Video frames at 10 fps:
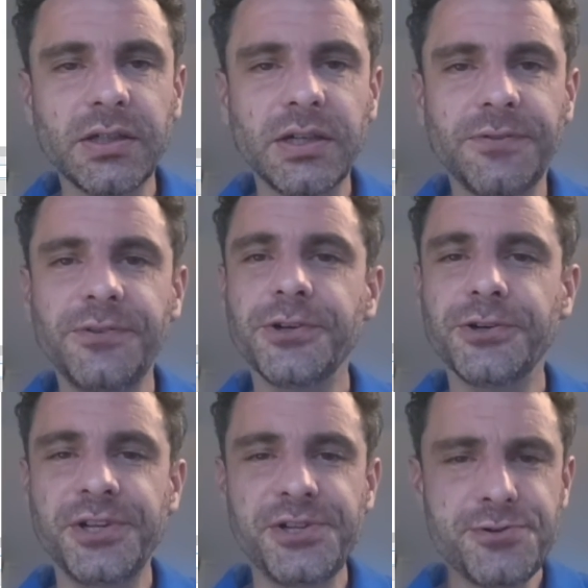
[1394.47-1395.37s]
if you're
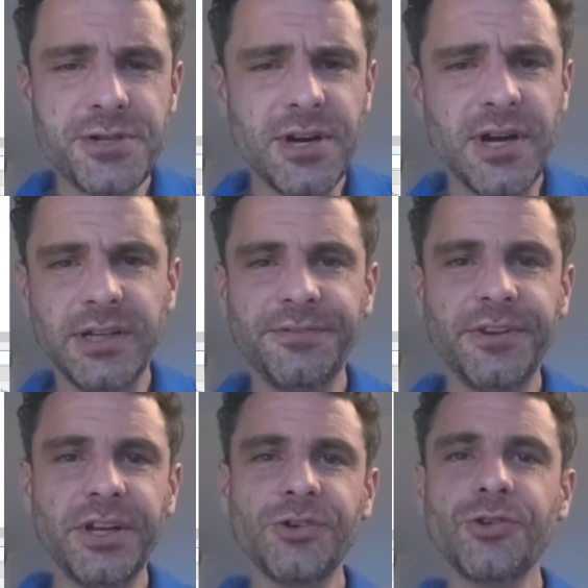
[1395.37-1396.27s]
new to all of
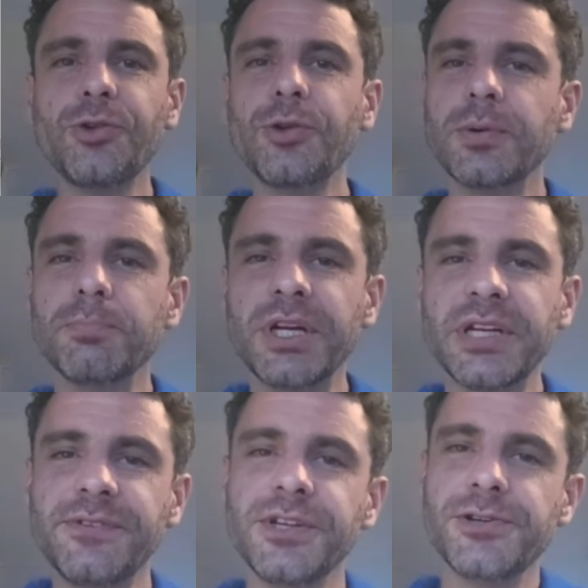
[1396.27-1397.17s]
this, but
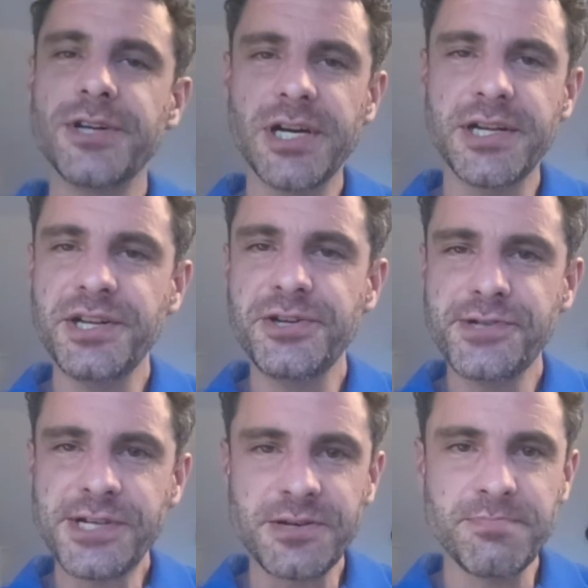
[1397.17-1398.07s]
if you're not new
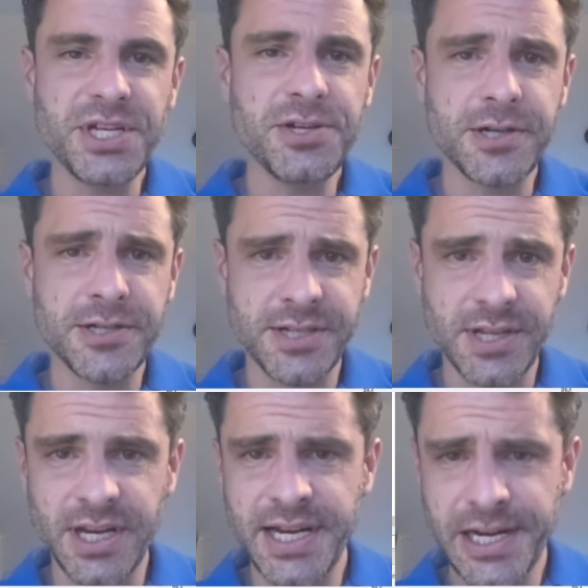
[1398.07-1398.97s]
to computers,
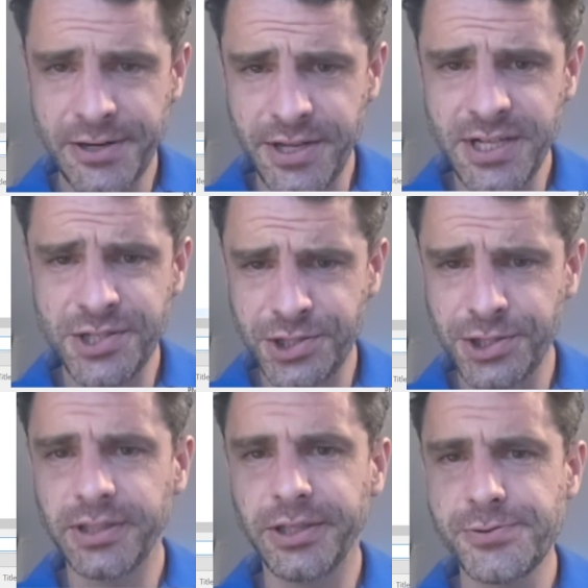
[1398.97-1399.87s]
then now this
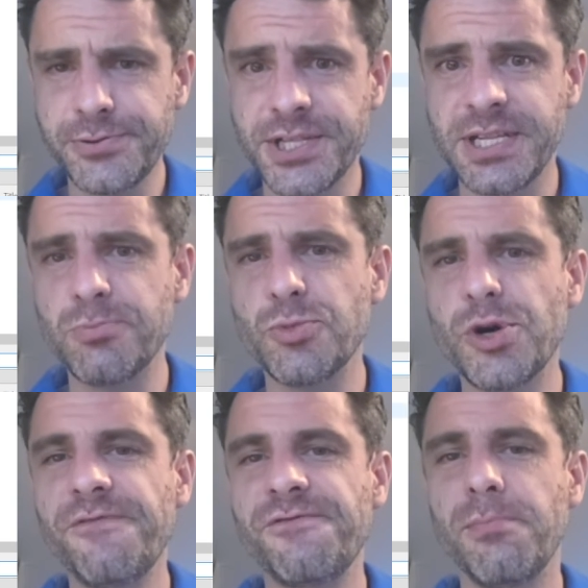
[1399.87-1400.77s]
should look
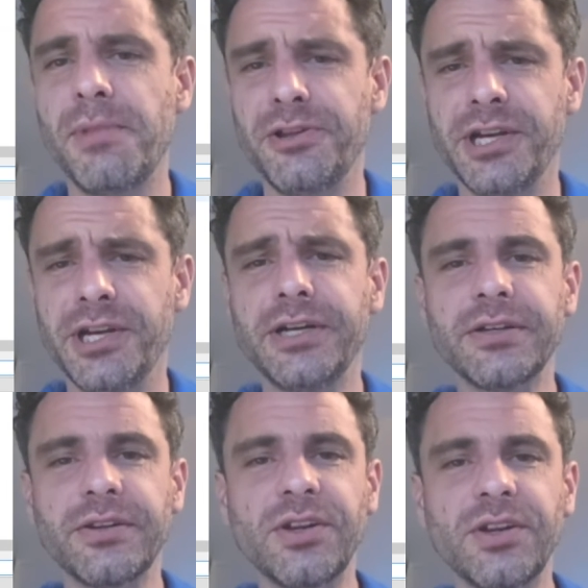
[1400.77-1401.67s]
somewhat familiar.
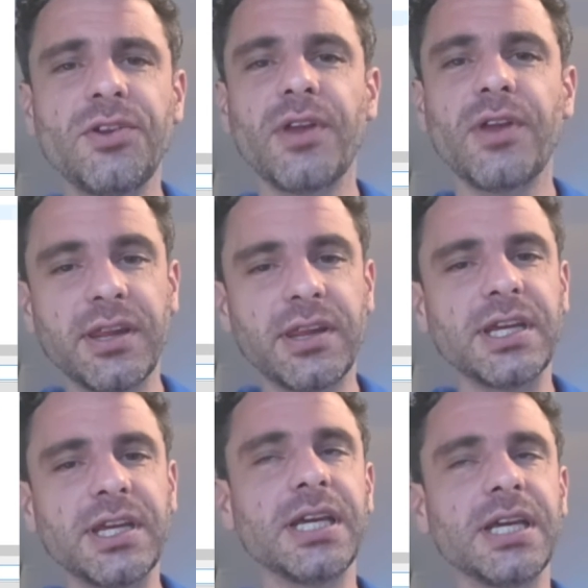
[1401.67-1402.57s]
This is like
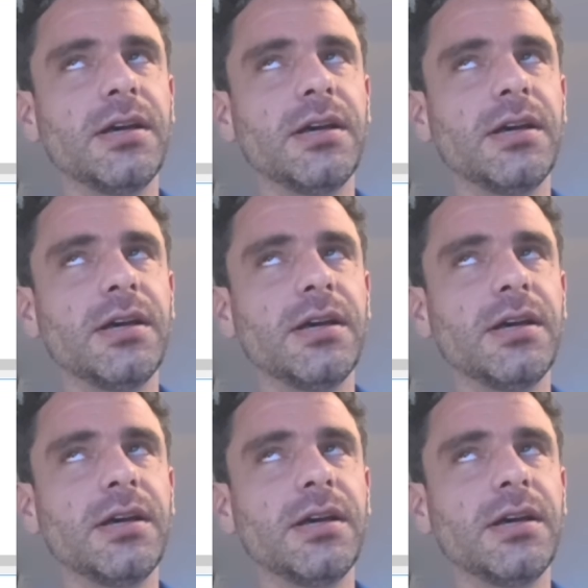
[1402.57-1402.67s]
the